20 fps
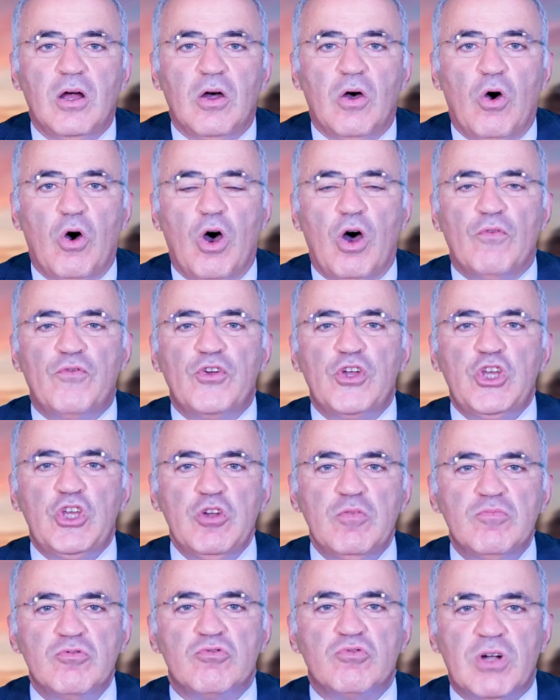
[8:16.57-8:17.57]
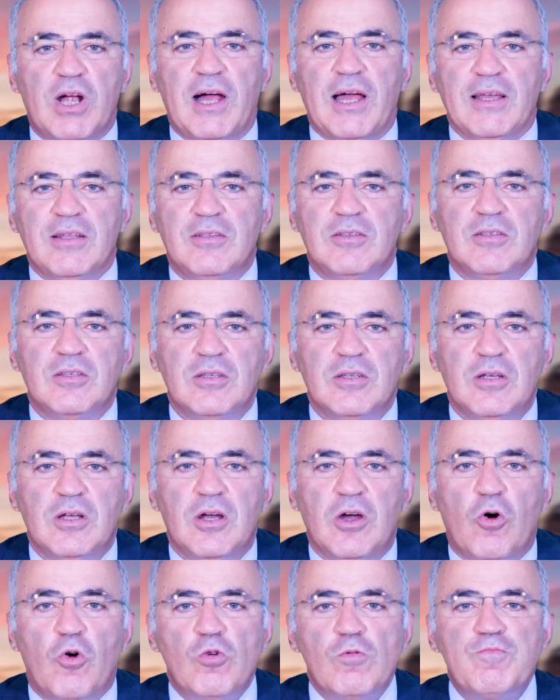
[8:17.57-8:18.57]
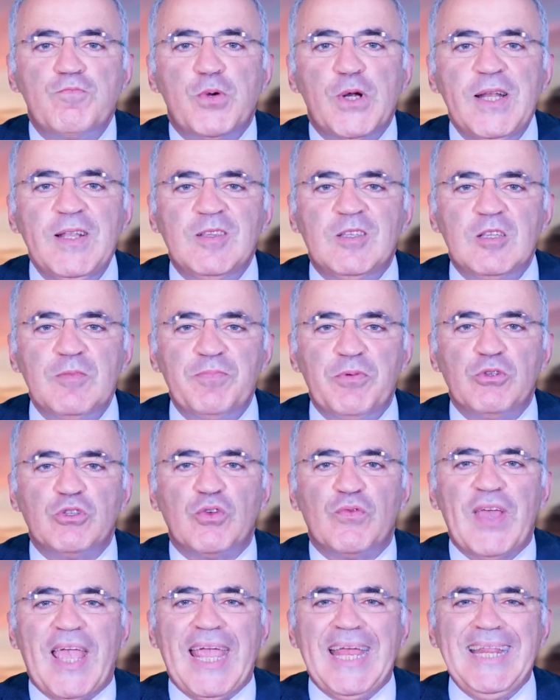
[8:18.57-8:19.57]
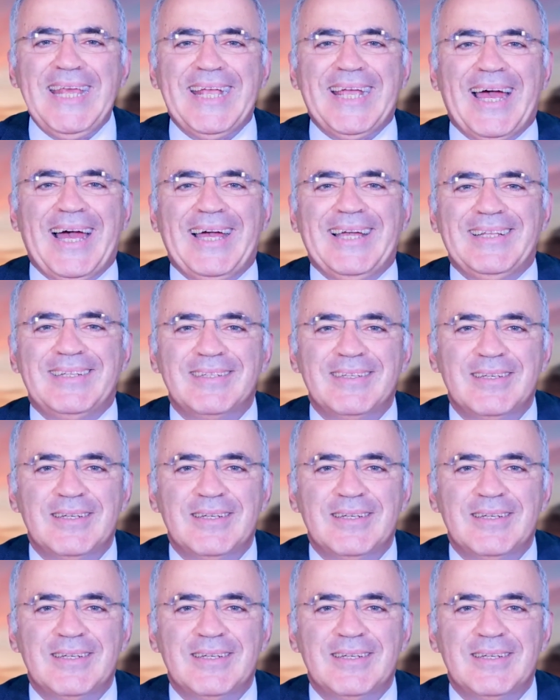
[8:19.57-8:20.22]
of human rights, or principles of any kind,